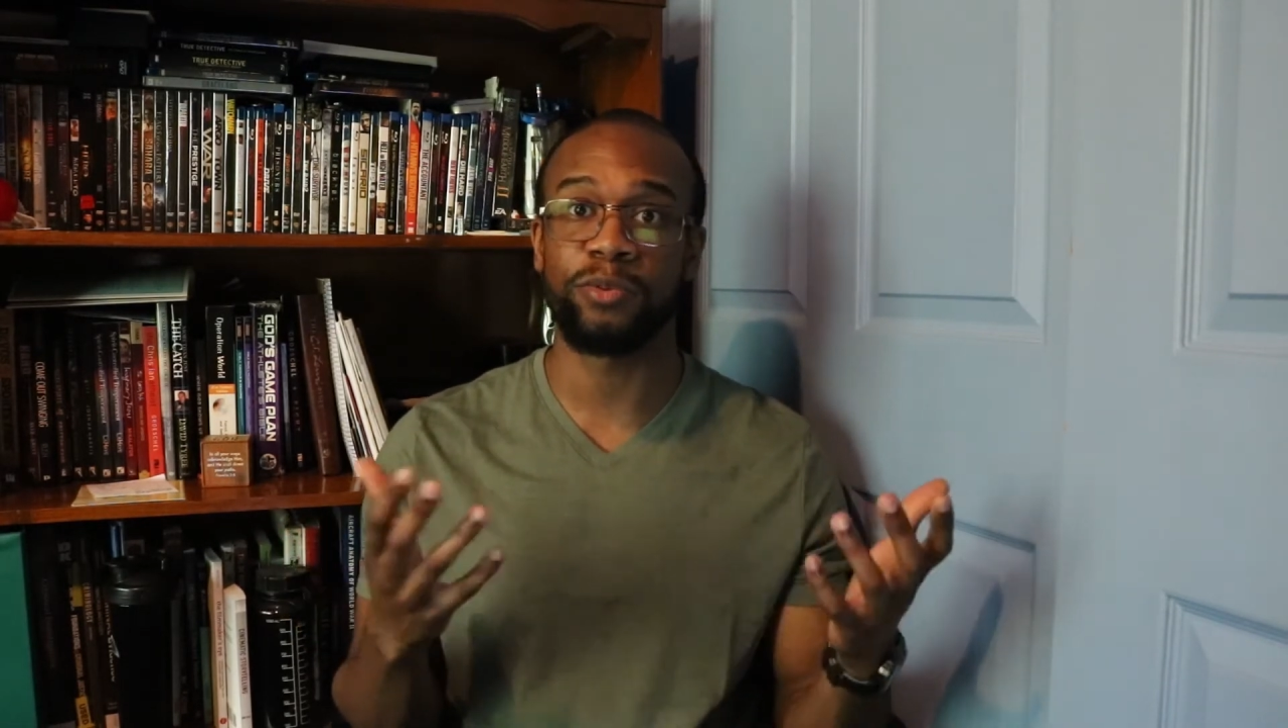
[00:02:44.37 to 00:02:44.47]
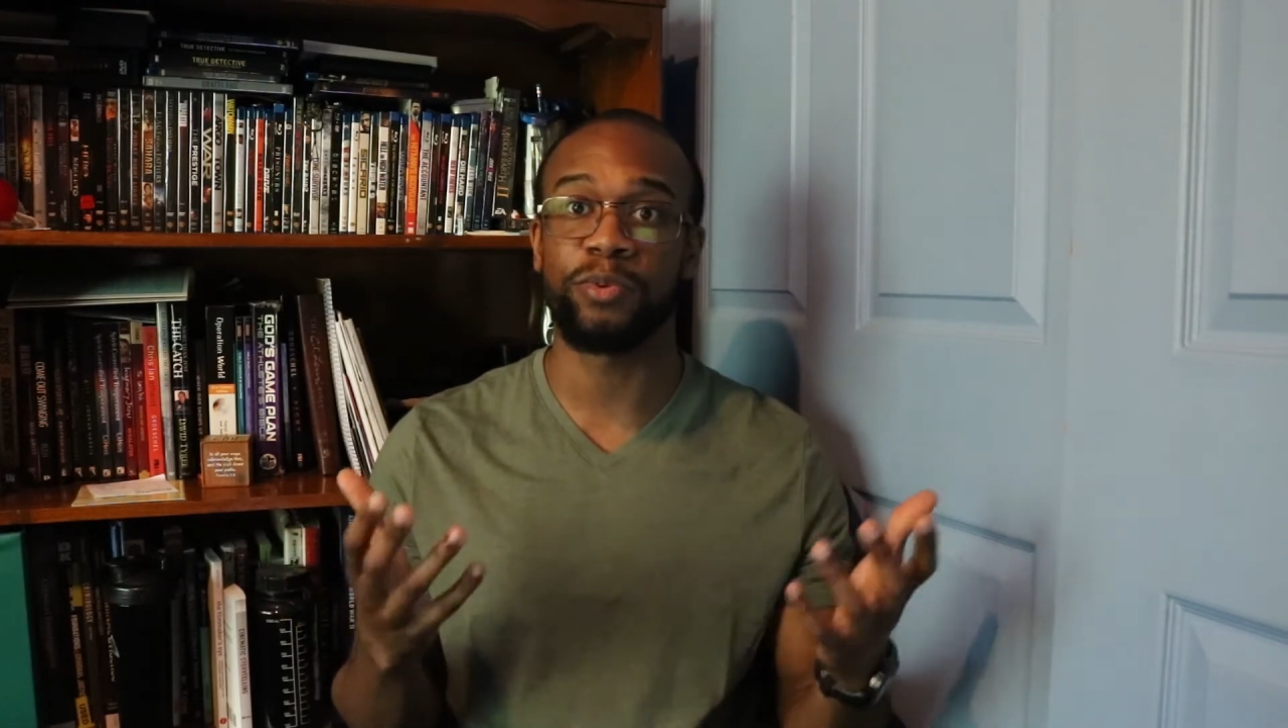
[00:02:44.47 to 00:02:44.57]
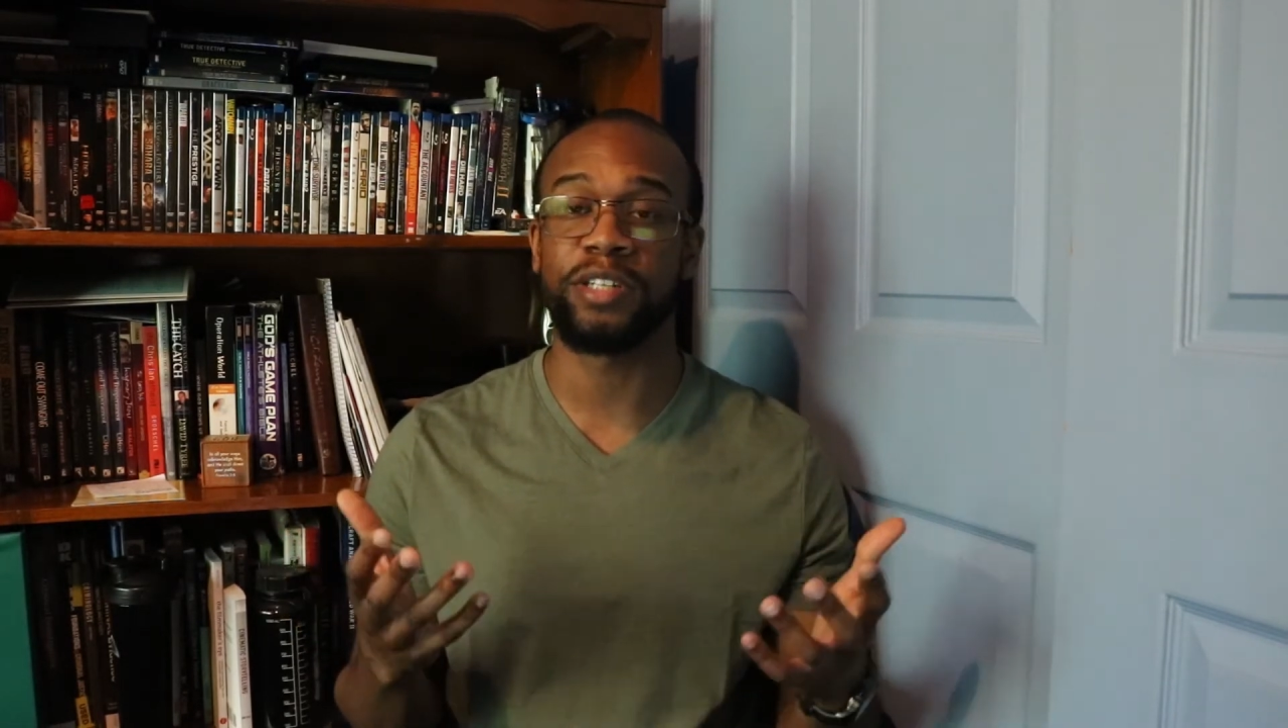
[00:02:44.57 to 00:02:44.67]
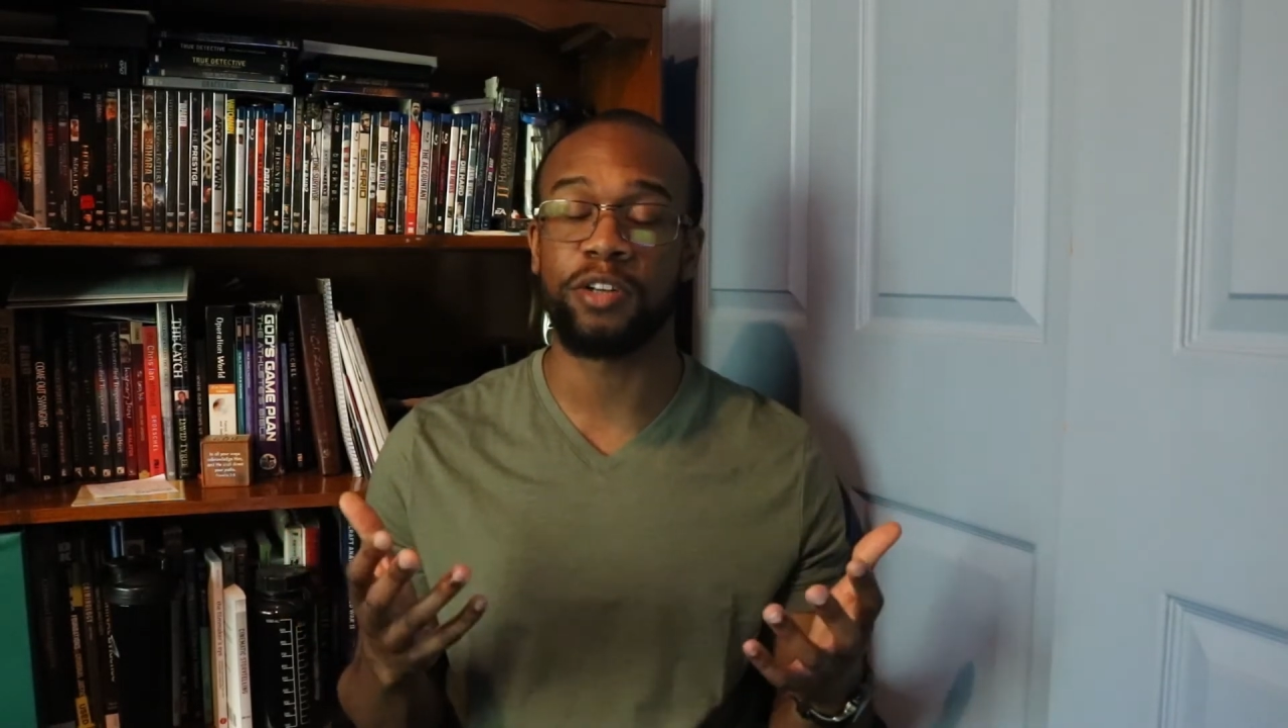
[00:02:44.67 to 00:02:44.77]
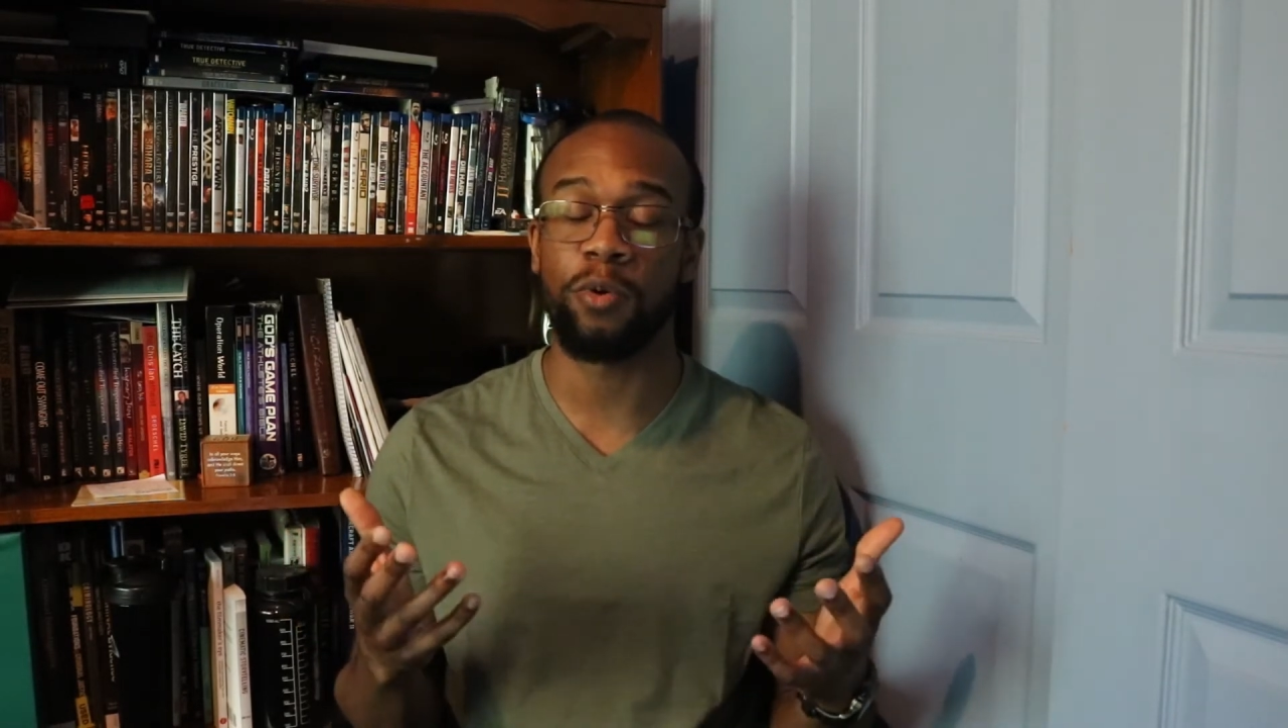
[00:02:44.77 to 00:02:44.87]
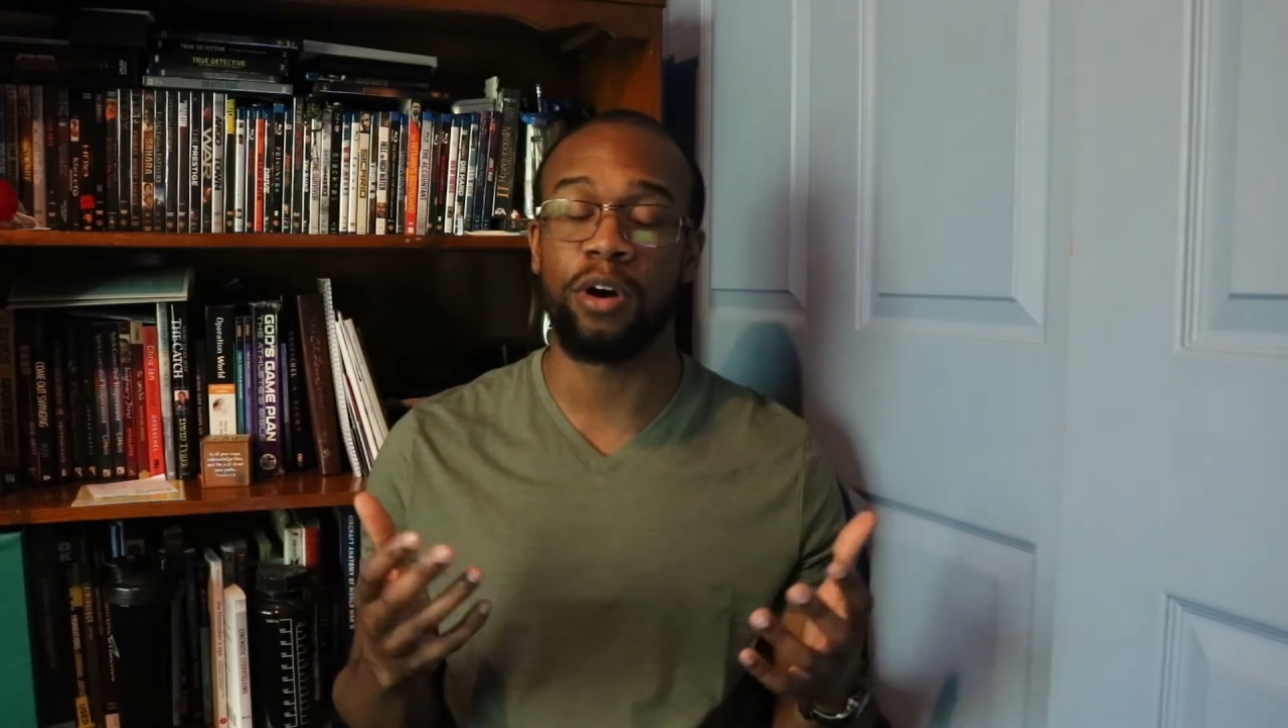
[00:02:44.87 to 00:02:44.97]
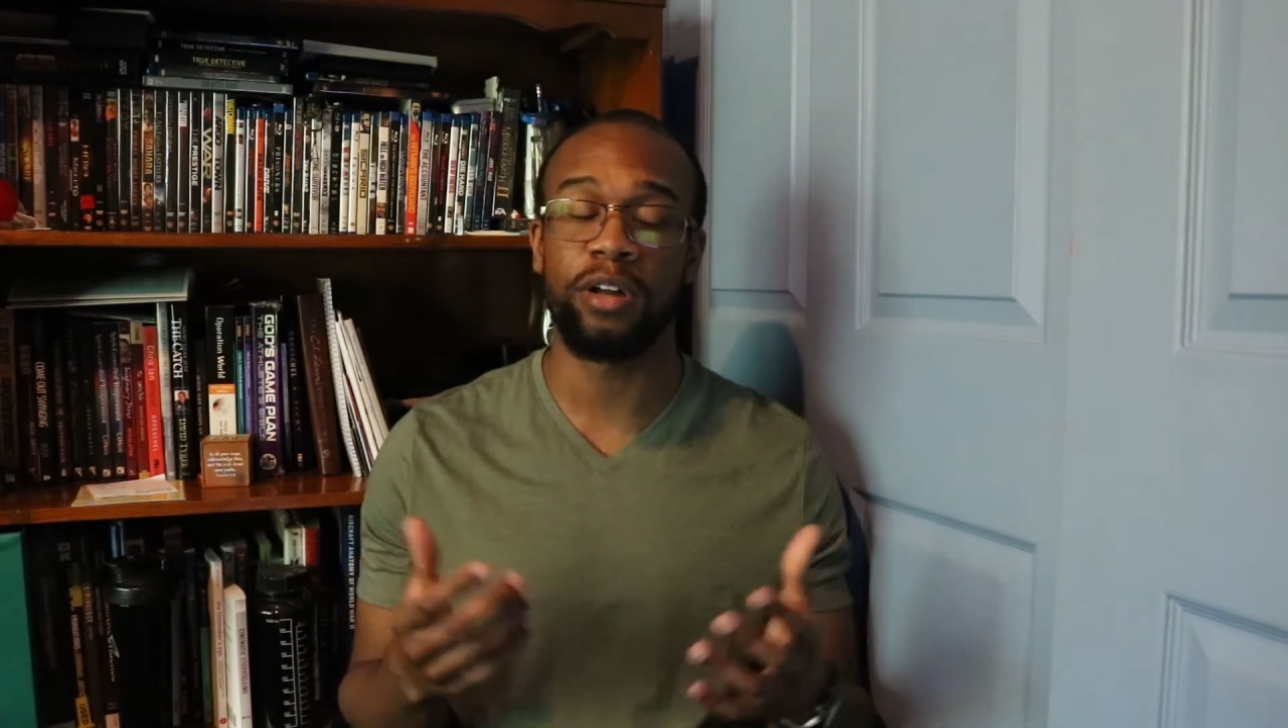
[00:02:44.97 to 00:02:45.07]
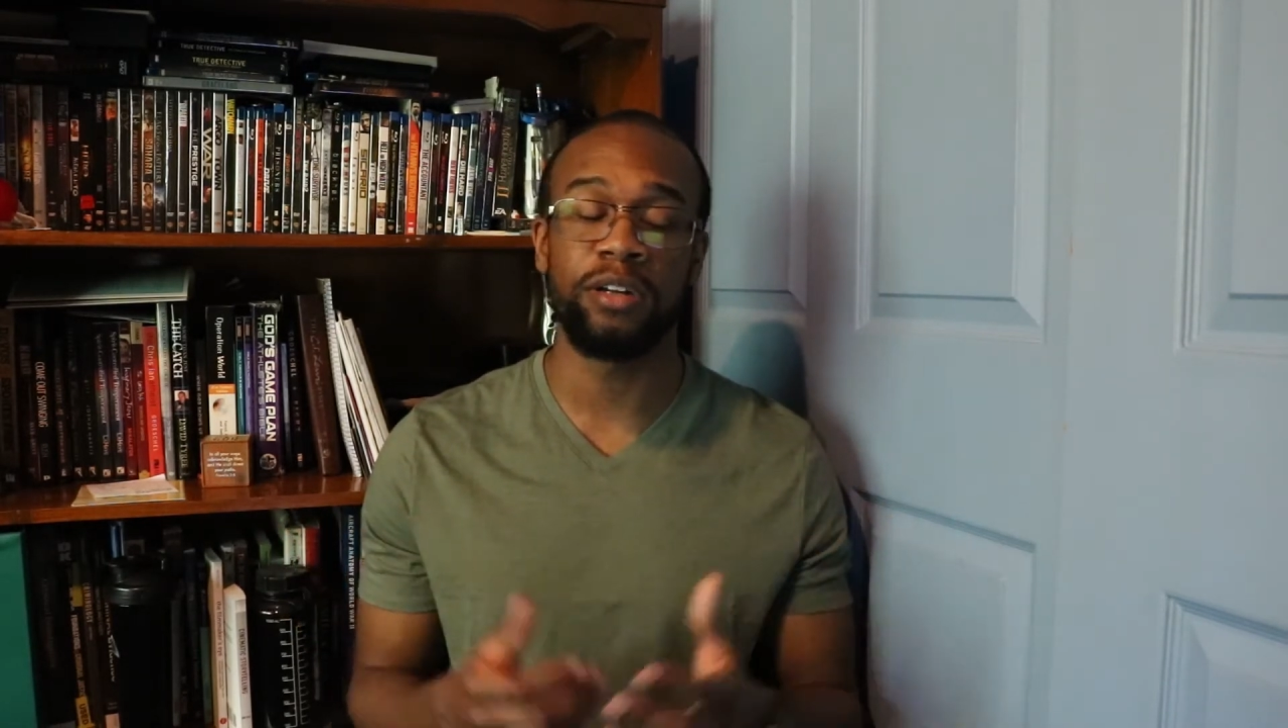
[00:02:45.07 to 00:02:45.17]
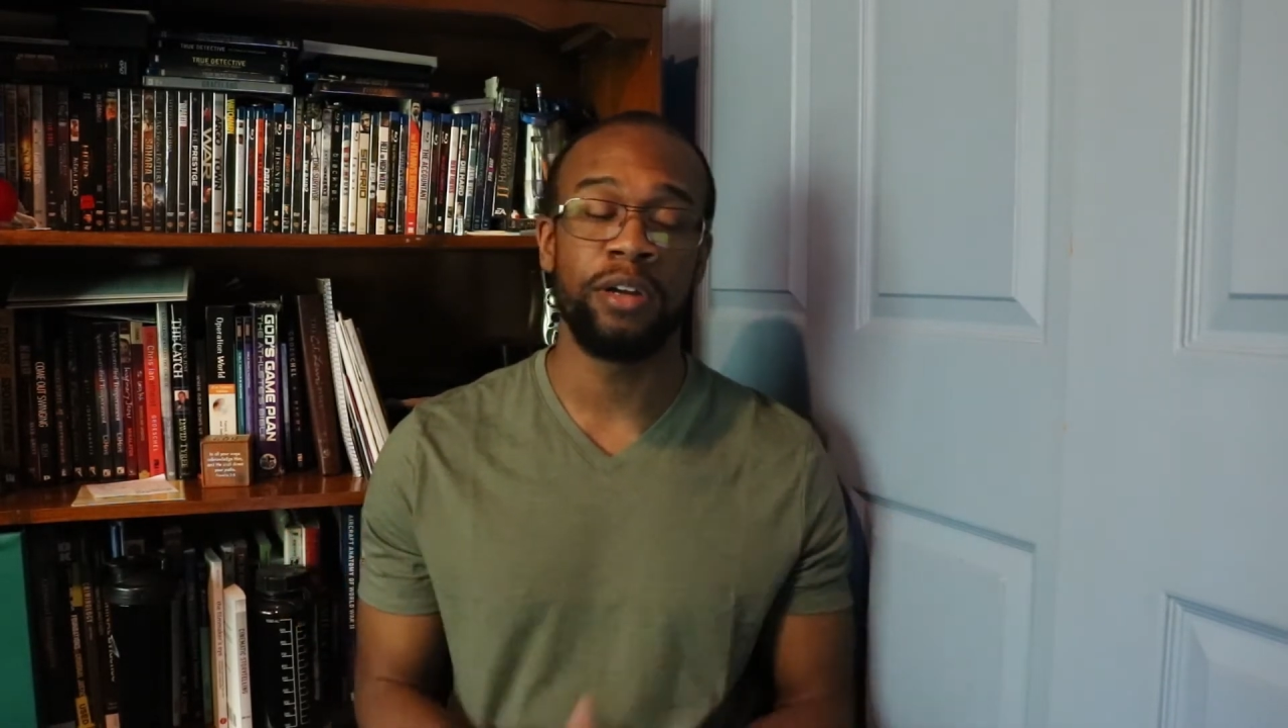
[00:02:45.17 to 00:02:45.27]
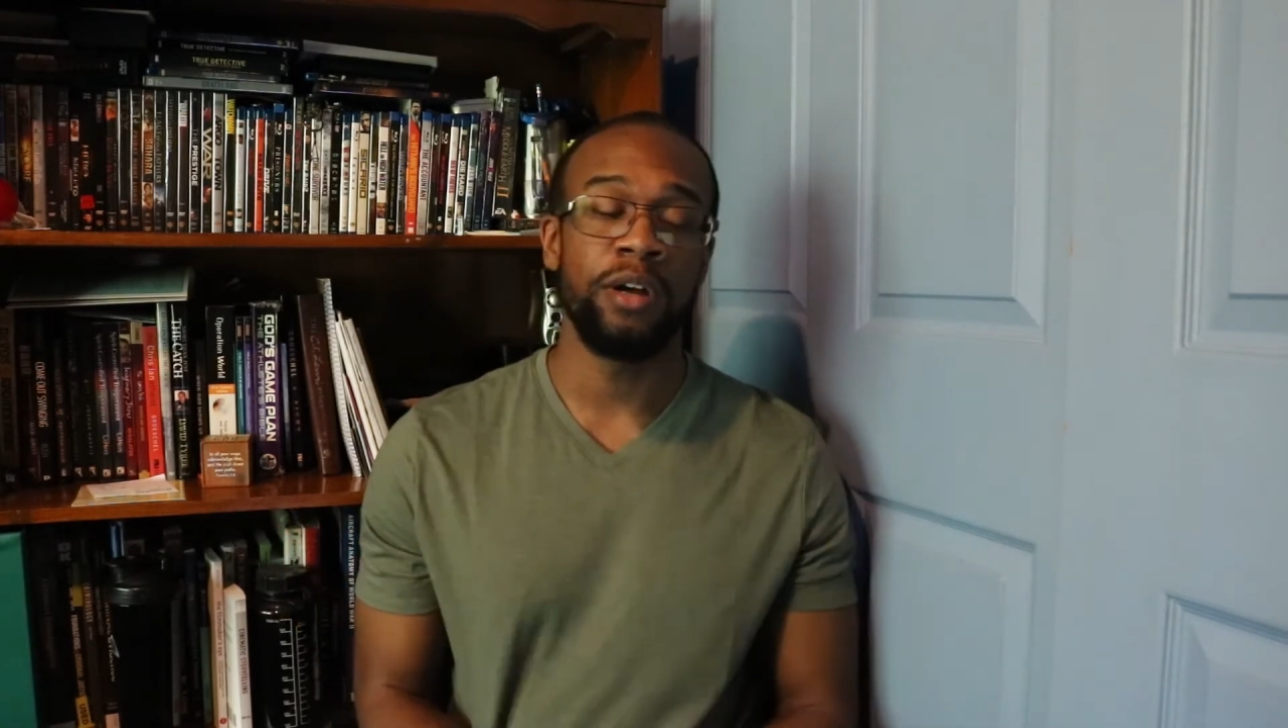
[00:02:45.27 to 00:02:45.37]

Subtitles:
weeks go on.